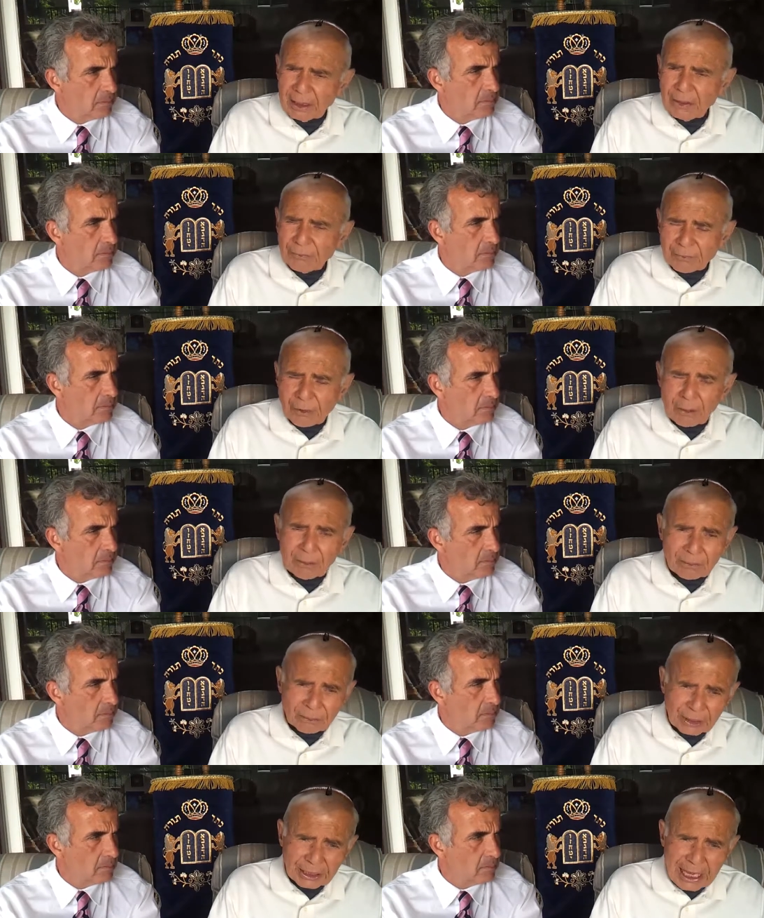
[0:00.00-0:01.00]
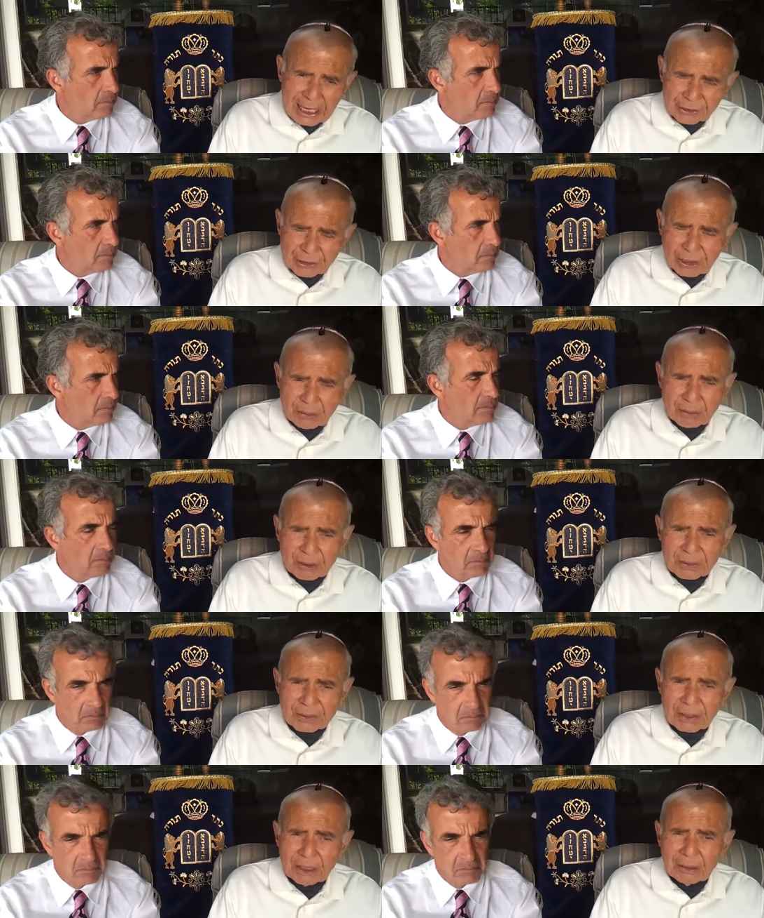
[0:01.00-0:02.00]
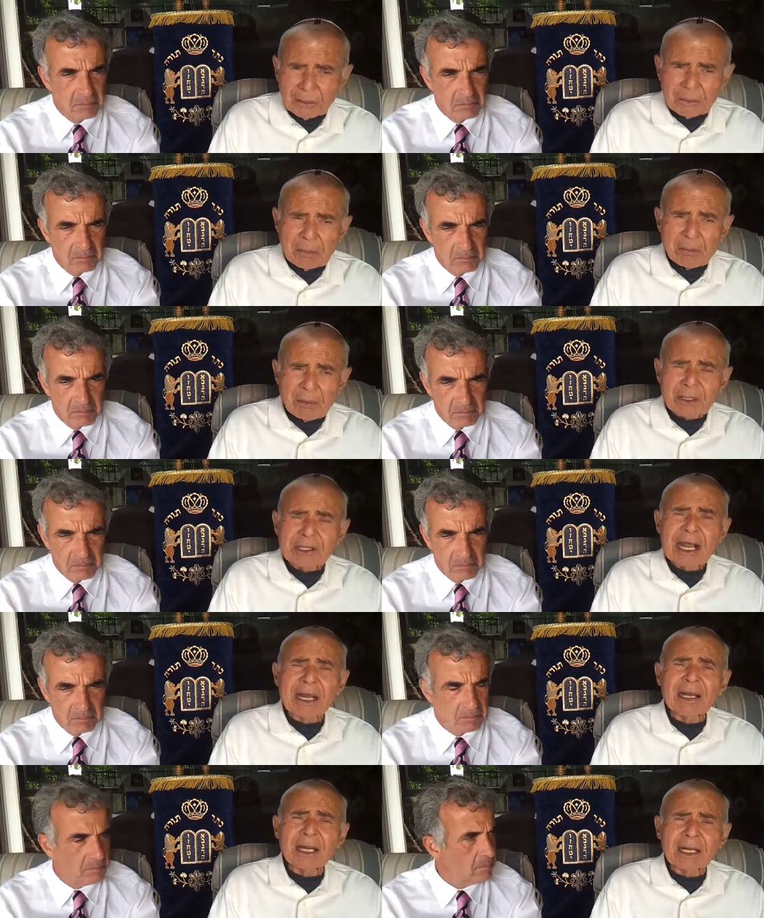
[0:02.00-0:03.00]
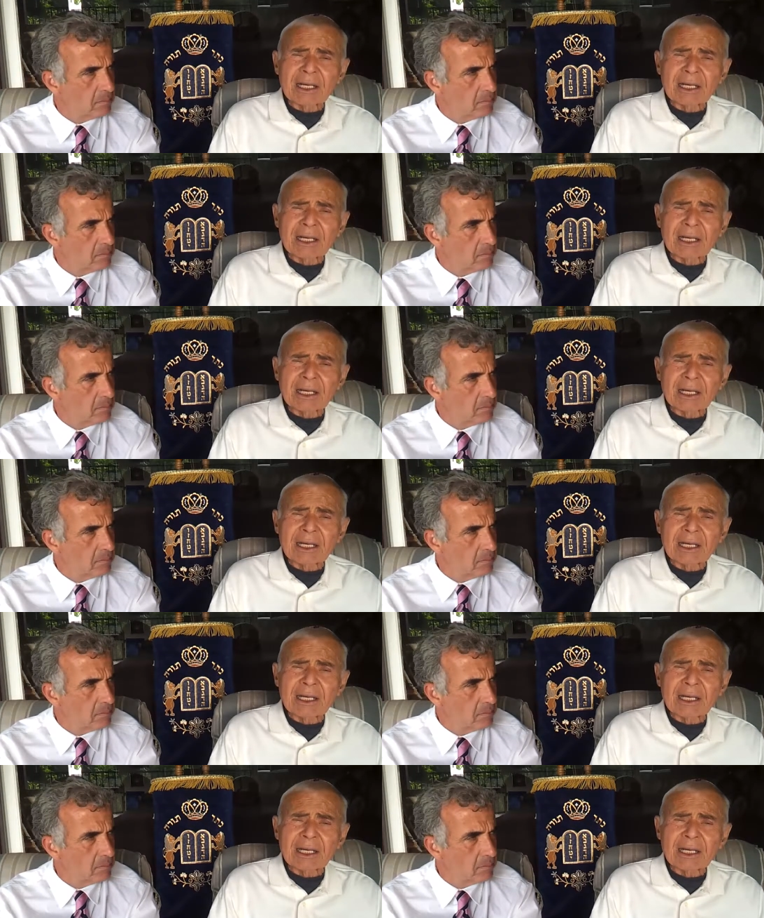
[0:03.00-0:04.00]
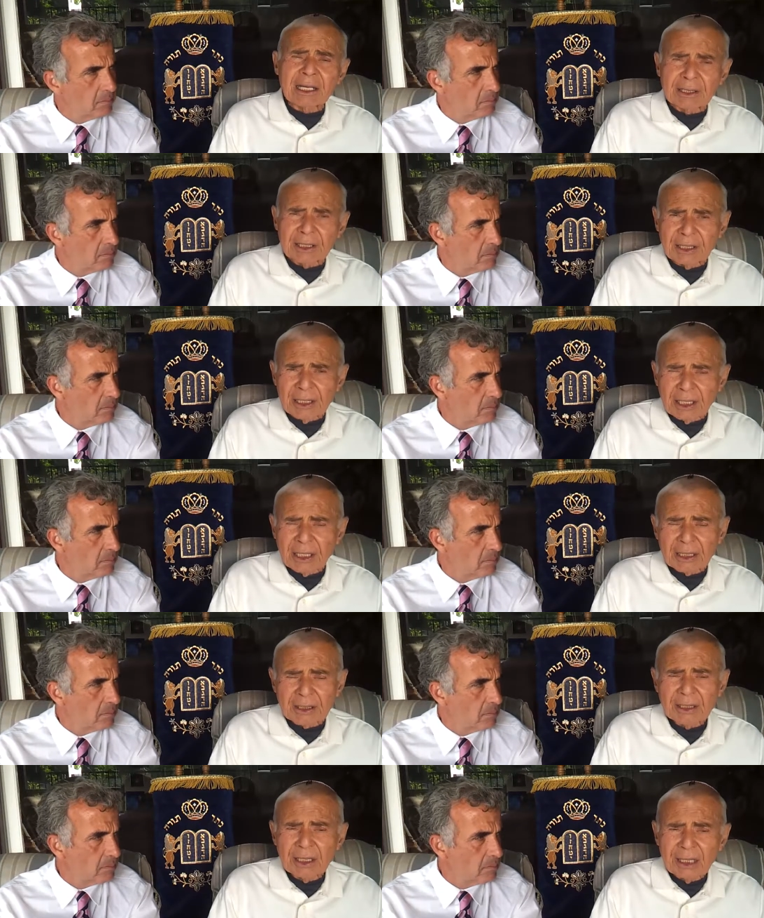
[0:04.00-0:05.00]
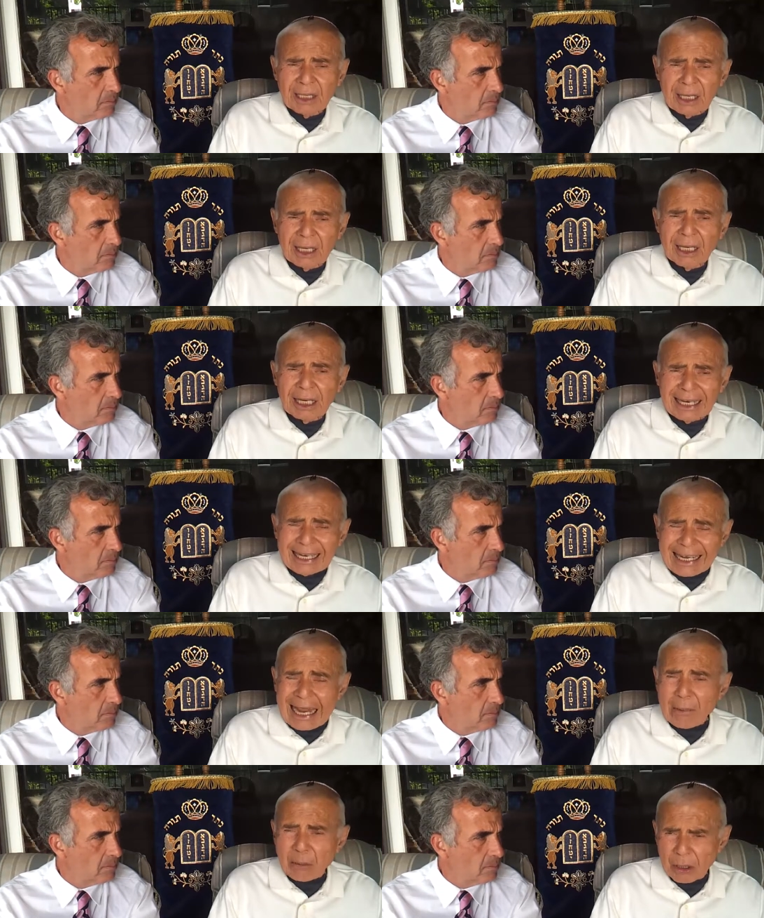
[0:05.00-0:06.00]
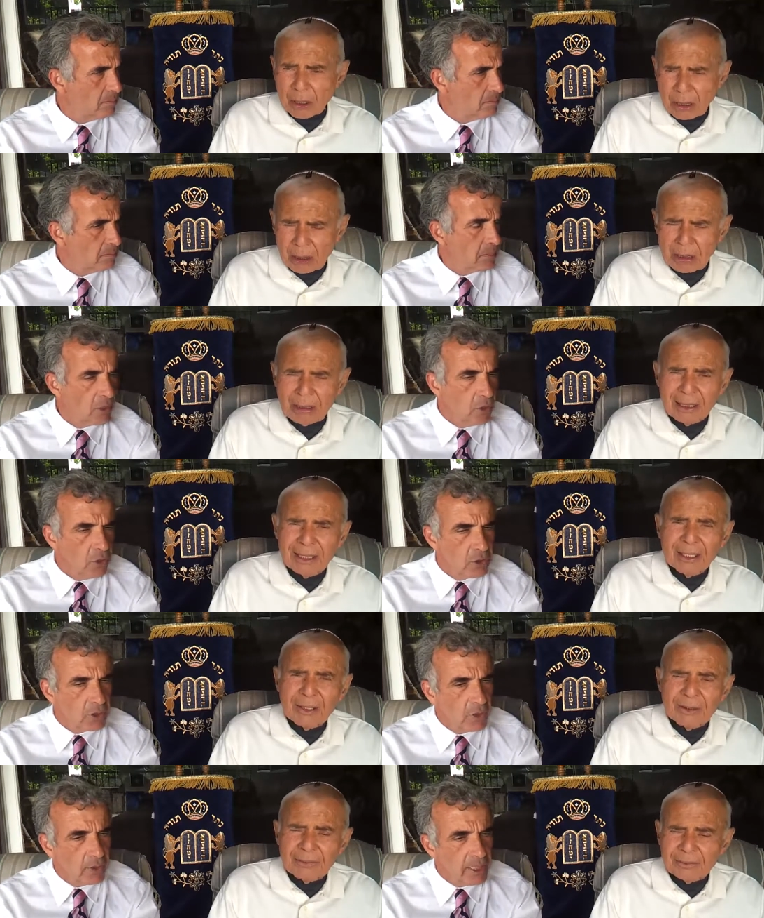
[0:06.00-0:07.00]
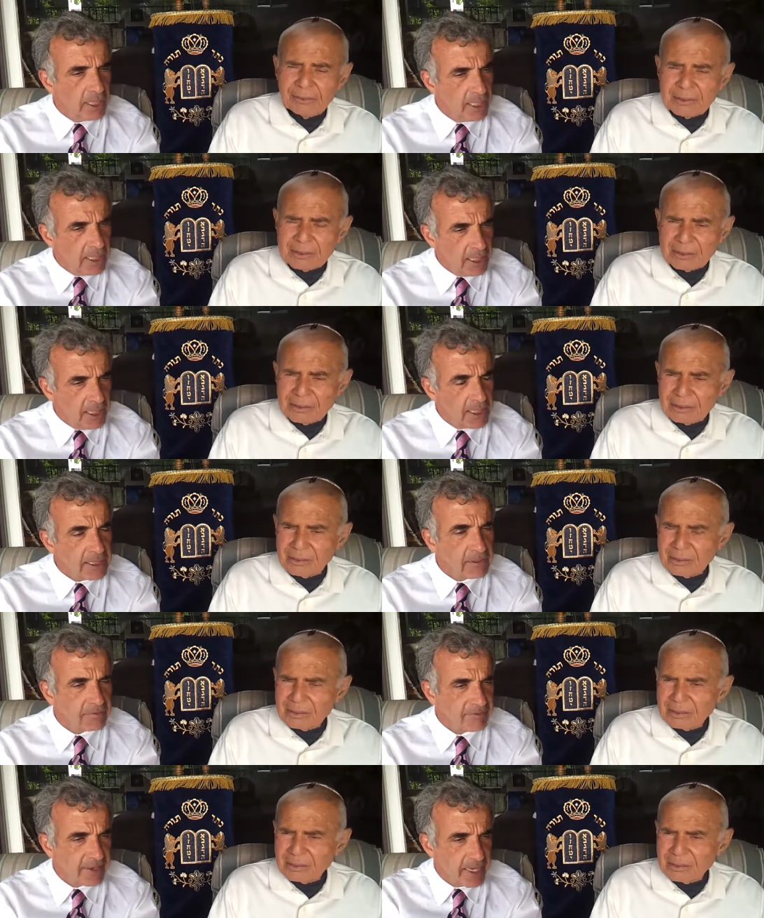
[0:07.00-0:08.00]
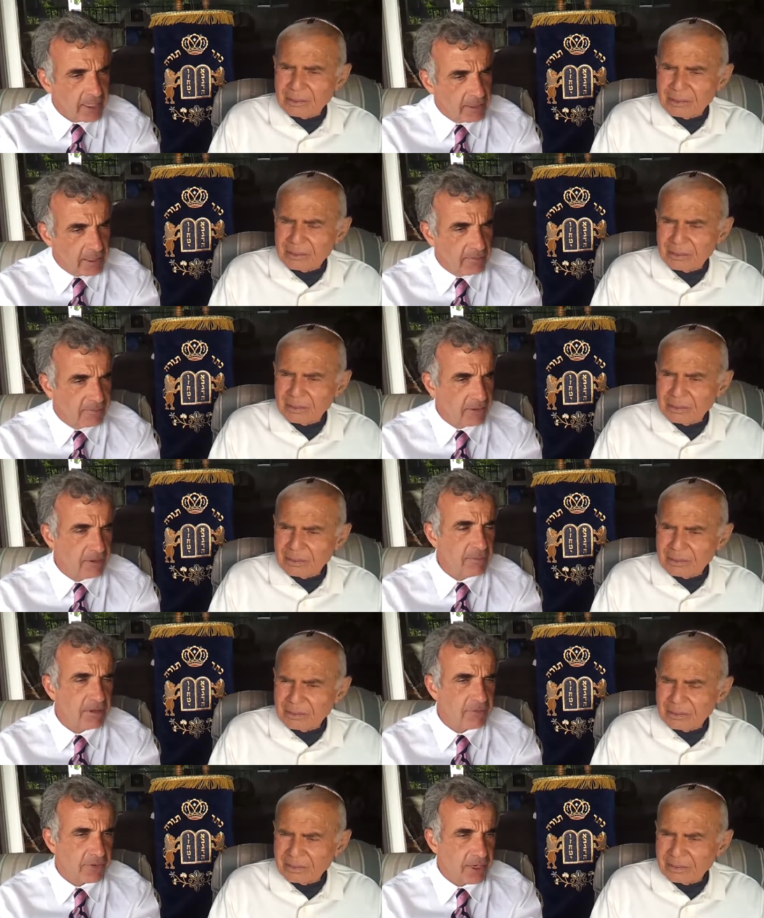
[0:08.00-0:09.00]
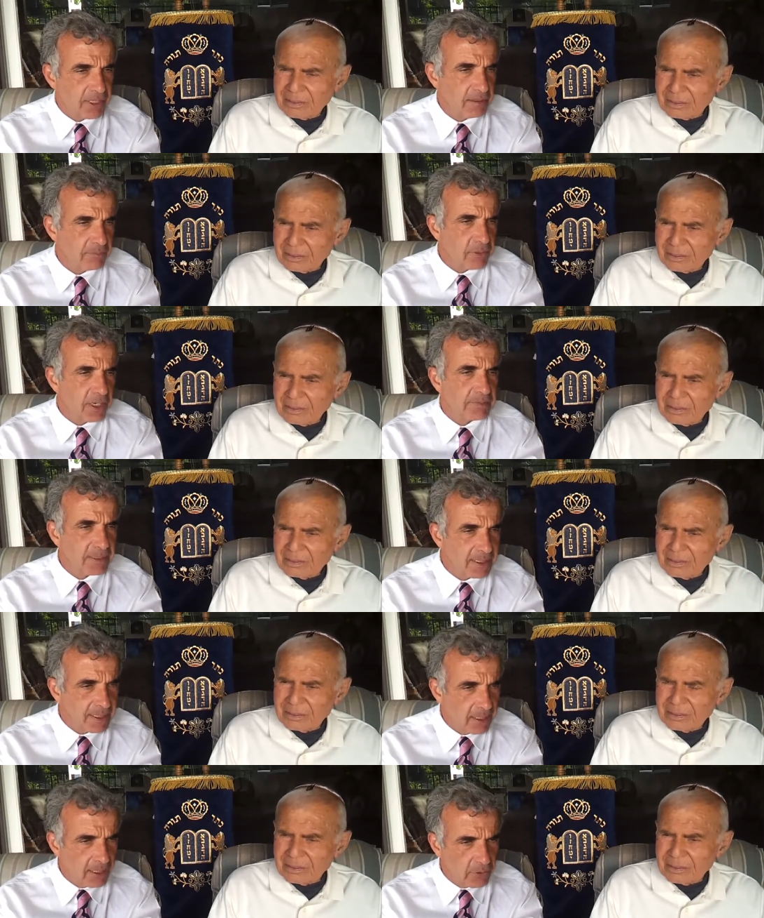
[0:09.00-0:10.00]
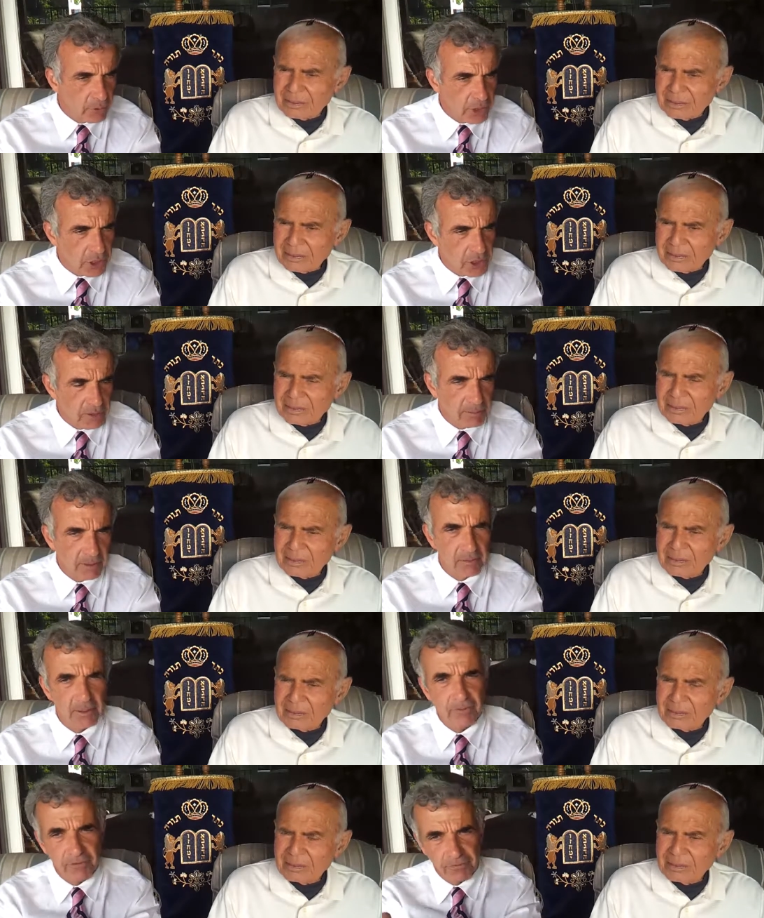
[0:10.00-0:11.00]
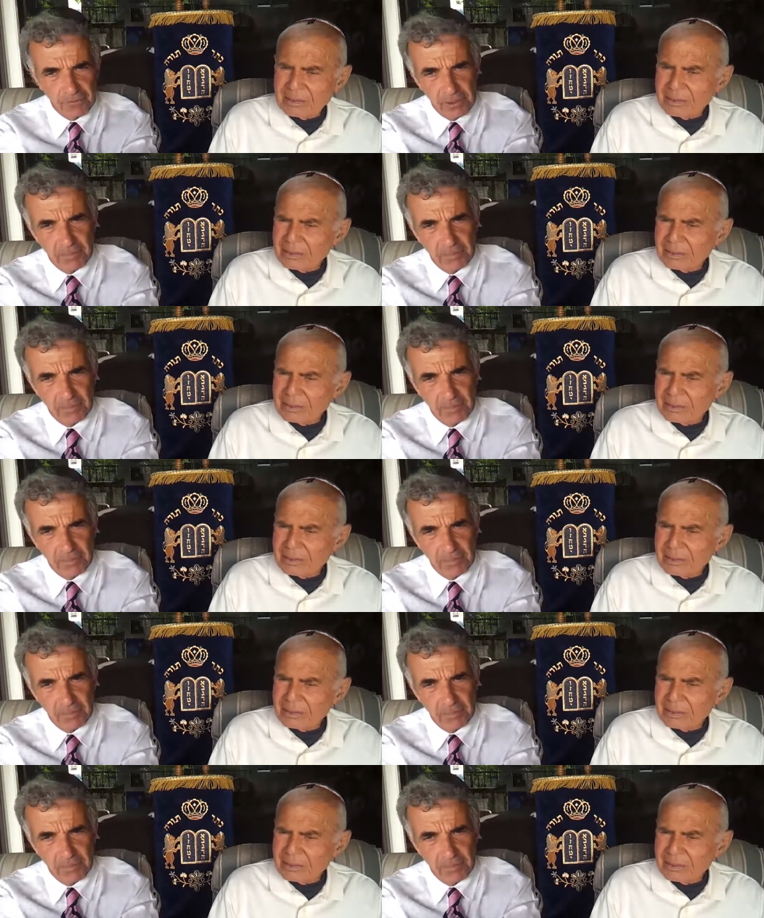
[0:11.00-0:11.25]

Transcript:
Speaker 1: from the gas chambers by pretending that he needed uh, labor.
Speaker 2: So it, it is a fact, and forgive me for asking perhaps a silly question, but even for the benefit of our